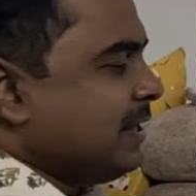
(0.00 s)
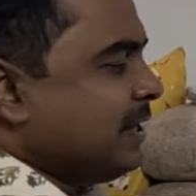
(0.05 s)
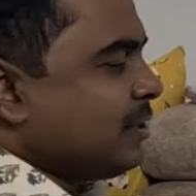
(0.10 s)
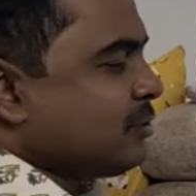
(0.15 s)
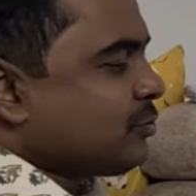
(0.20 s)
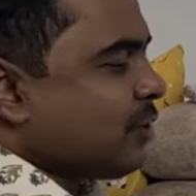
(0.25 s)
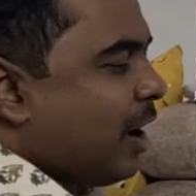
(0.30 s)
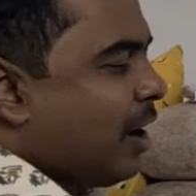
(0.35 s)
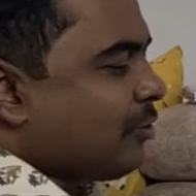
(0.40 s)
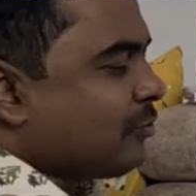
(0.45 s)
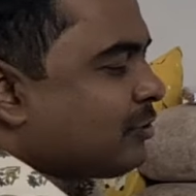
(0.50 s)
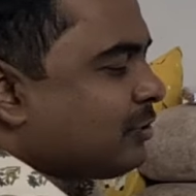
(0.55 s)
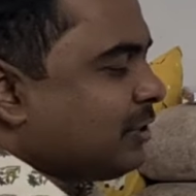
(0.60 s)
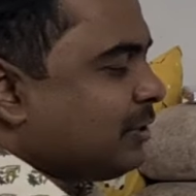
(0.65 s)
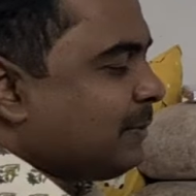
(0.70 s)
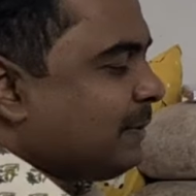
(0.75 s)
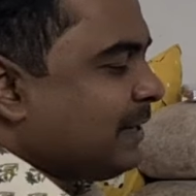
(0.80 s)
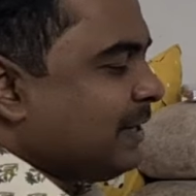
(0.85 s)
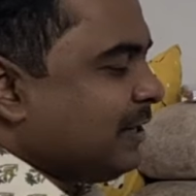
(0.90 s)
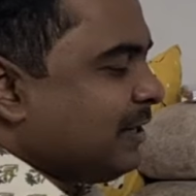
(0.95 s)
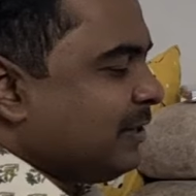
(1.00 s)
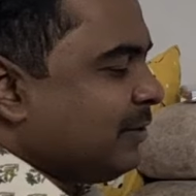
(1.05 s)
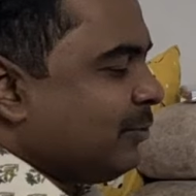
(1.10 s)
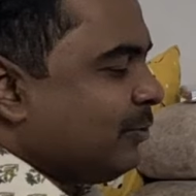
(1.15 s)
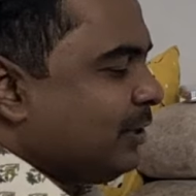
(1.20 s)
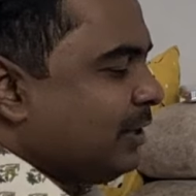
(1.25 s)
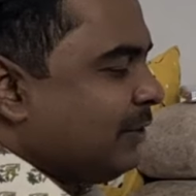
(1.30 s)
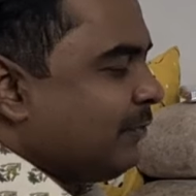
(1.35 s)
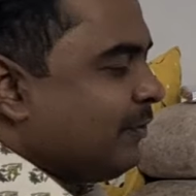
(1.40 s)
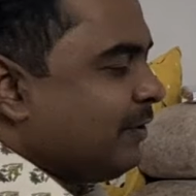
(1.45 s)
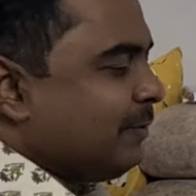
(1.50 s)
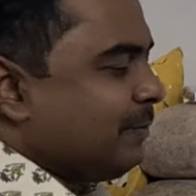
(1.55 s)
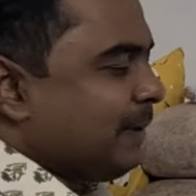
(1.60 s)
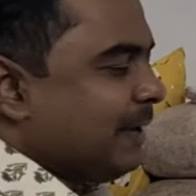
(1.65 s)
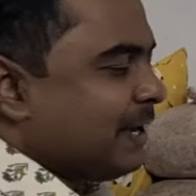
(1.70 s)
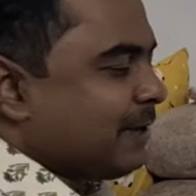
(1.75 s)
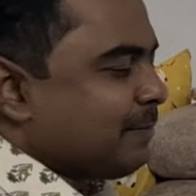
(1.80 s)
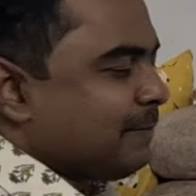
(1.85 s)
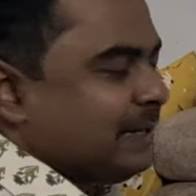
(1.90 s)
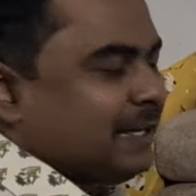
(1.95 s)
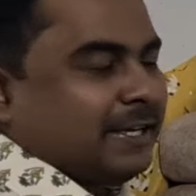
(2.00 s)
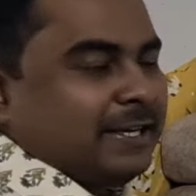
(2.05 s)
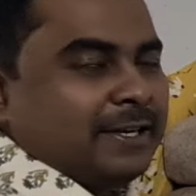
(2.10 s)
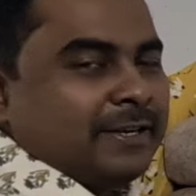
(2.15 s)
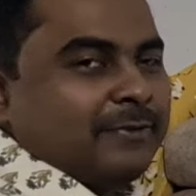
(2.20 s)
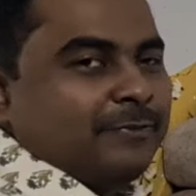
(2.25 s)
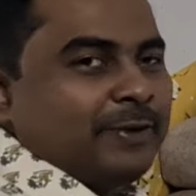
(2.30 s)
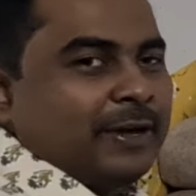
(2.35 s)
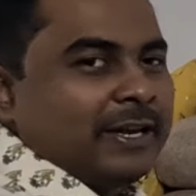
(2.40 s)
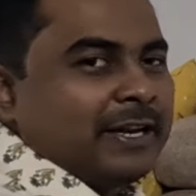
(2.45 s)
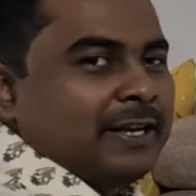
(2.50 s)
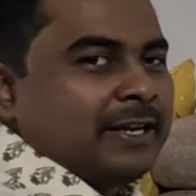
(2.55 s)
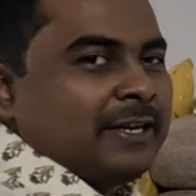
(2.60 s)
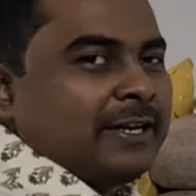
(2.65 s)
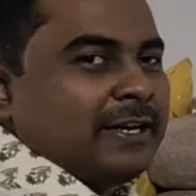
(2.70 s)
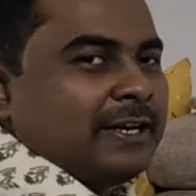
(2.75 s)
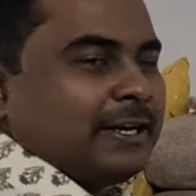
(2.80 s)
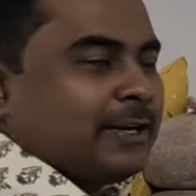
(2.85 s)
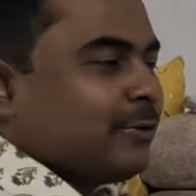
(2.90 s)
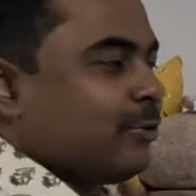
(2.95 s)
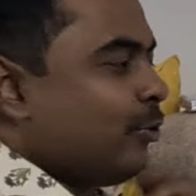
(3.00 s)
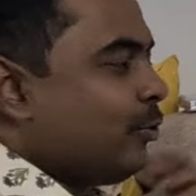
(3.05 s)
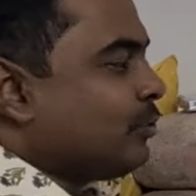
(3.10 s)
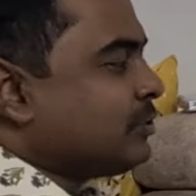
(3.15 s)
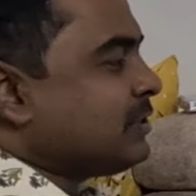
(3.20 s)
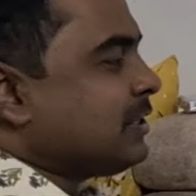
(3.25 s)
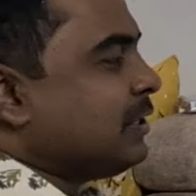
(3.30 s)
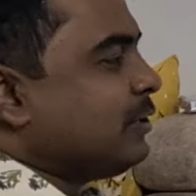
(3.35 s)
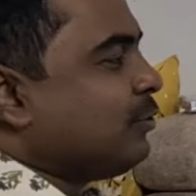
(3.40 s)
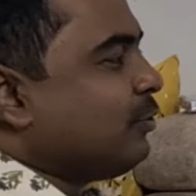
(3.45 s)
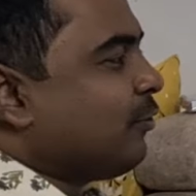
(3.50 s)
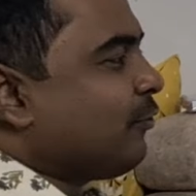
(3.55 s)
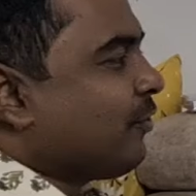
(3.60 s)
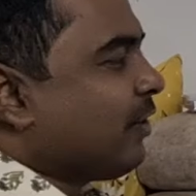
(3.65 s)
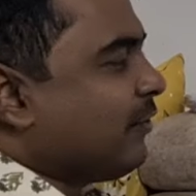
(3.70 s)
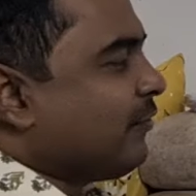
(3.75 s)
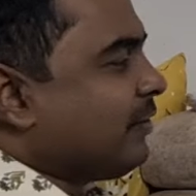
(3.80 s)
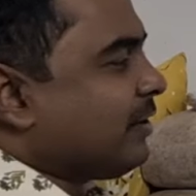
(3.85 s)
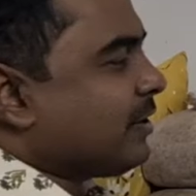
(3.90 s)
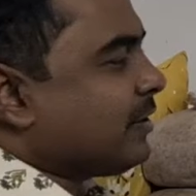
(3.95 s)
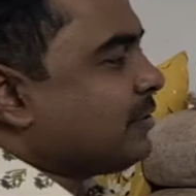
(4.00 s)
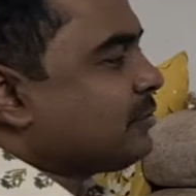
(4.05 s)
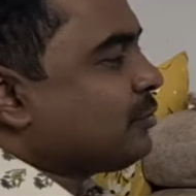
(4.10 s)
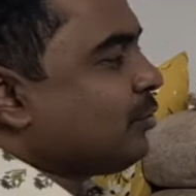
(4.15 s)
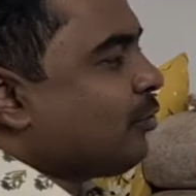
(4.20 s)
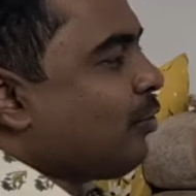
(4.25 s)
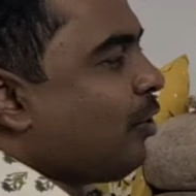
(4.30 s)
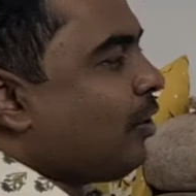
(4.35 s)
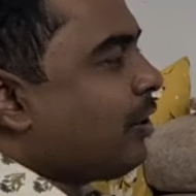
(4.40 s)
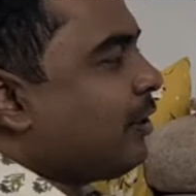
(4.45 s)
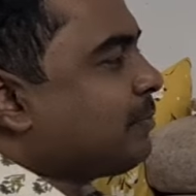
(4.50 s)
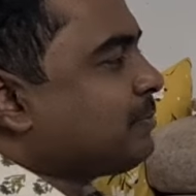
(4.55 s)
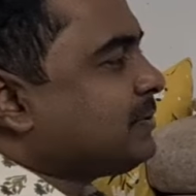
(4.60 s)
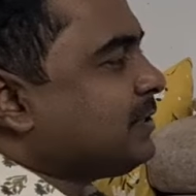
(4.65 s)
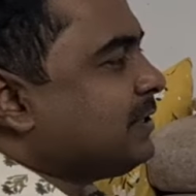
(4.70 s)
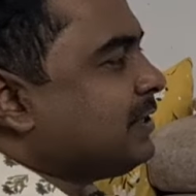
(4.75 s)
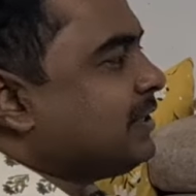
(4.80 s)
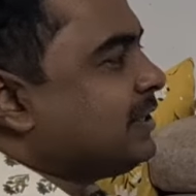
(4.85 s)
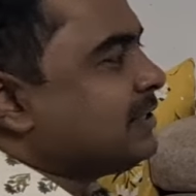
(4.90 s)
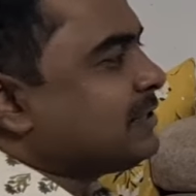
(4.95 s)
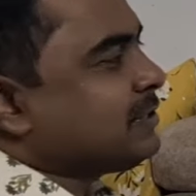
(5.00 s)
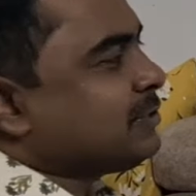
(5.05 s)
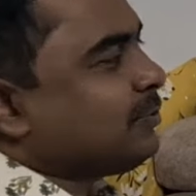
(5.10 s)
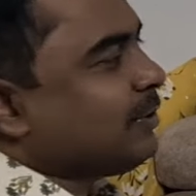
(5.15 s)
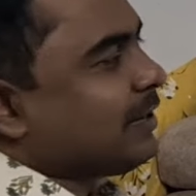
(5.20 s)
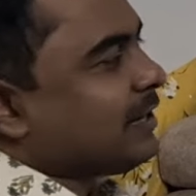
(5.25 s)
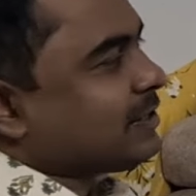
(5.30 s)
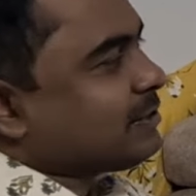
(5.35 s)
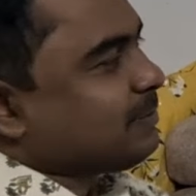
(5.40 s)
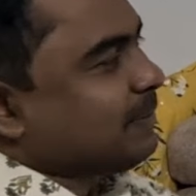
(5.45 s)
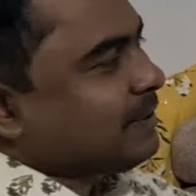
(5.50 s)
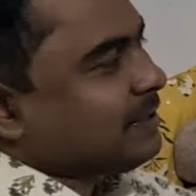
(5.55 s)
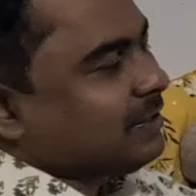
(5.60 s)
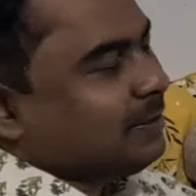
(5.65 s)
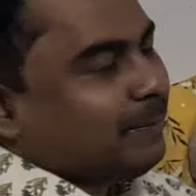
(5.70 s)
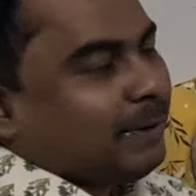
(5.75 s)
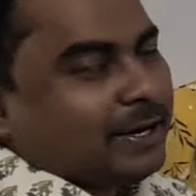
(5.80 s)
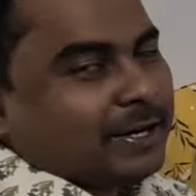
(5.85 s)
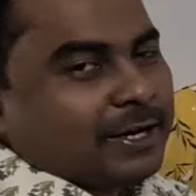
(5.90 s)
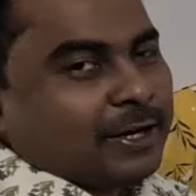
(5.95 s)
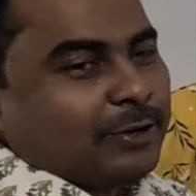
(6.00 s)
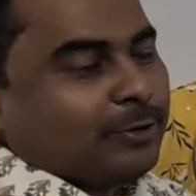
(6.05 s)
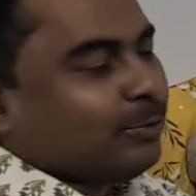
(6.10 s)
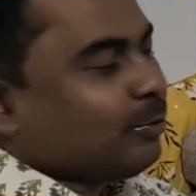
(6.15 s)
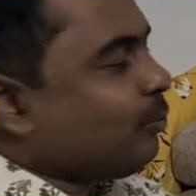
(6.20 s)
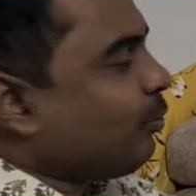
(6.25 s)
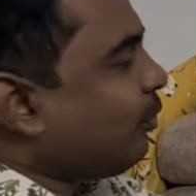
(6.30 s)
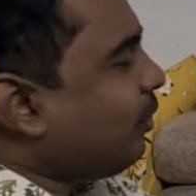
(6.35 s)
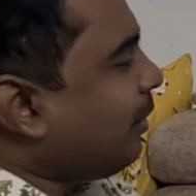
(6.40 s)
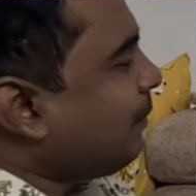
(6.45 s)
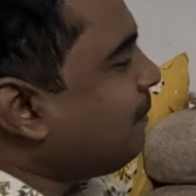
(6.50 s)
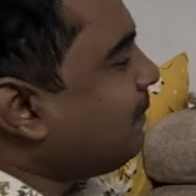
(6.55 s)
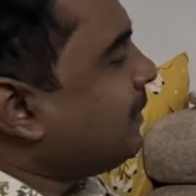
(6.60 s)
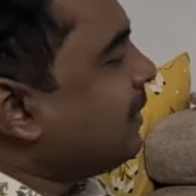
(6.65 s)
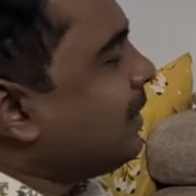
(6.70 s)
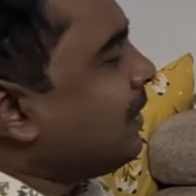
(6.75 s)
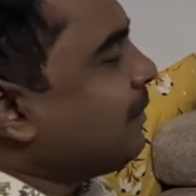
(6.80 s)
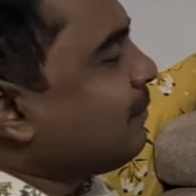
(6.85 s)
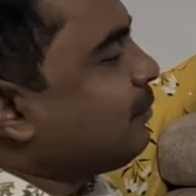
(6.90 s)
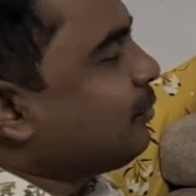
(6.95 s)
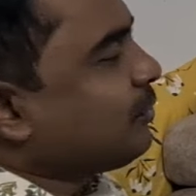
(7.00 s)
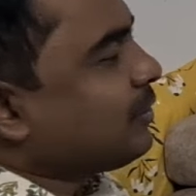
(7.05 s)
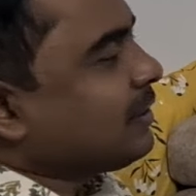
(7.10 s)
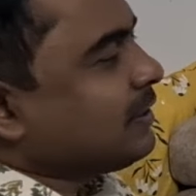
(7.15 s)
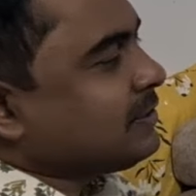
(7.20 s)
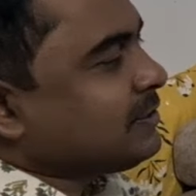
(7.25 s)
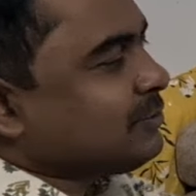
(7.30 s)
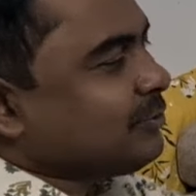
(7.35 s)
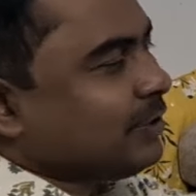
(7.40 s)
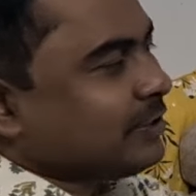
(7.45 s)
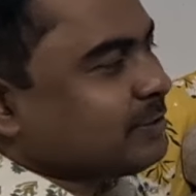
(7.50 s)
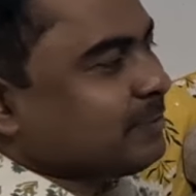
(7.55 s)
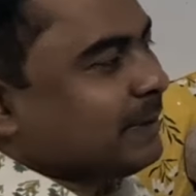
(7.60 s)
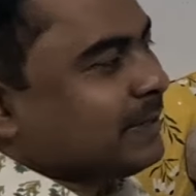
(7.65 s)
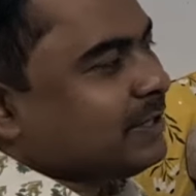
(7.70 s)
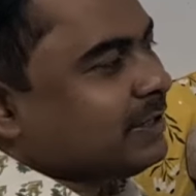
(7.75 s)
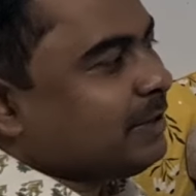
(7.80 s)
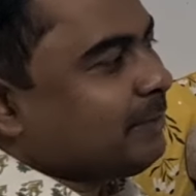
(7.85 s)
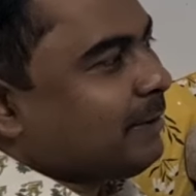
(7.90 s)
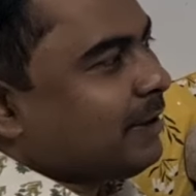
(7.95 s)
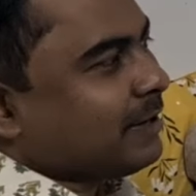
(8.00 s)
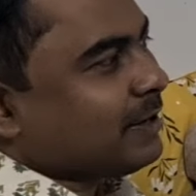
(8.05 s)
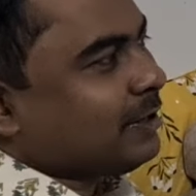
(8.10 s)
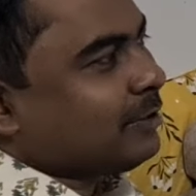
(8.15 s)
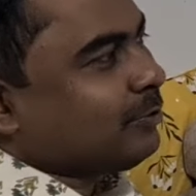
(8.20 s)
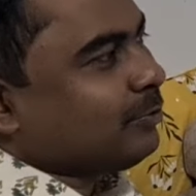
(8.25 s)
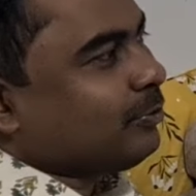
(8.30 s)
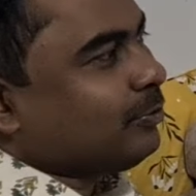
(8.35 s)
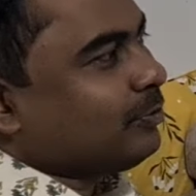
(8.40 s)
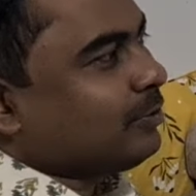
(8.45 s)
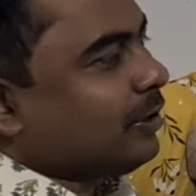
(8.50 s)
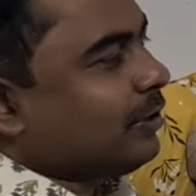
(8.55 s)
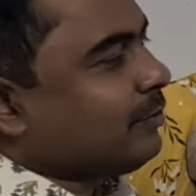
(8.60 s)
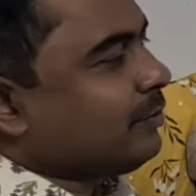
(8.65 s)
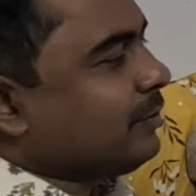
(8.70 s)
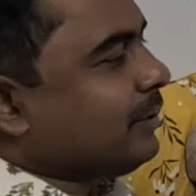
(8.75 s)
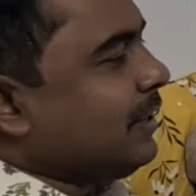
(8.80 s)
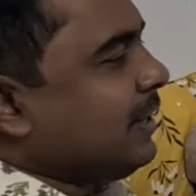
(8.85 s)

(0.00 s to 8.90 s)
So out of the money only will make money when it goes in your favor. So call option is you are expecting the market to go up, put is you are expecting the market to go down.